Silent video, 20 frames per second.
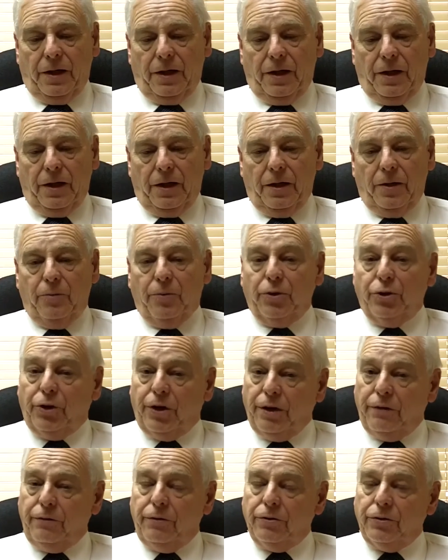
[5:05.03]
Yeah,
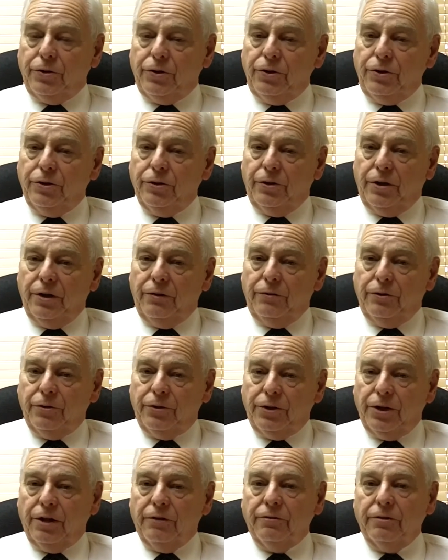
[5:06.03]
but you give
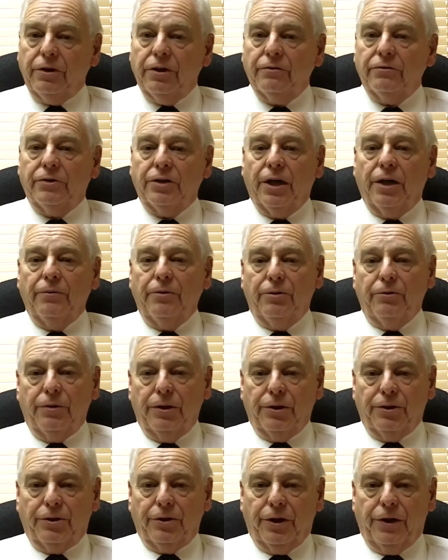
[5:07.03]
yourself enough time, your
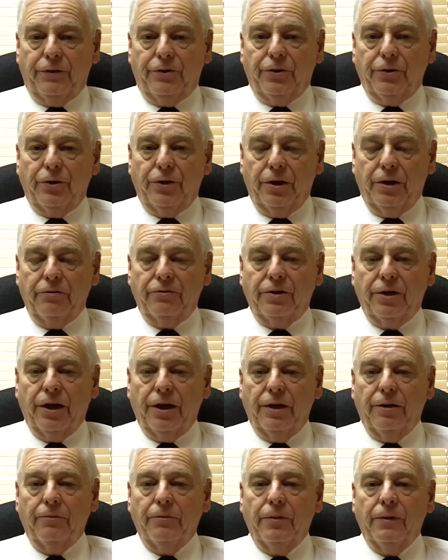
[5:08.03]
realtor gives you enough
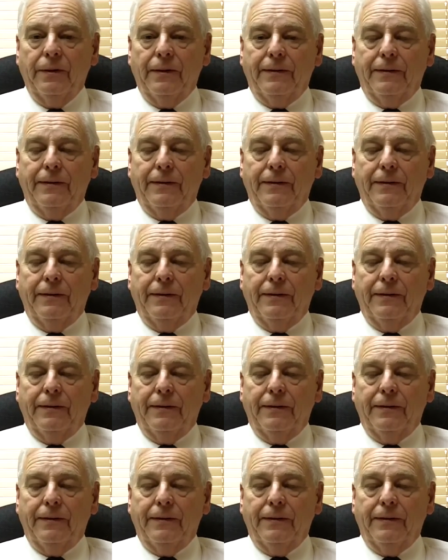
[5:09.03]
time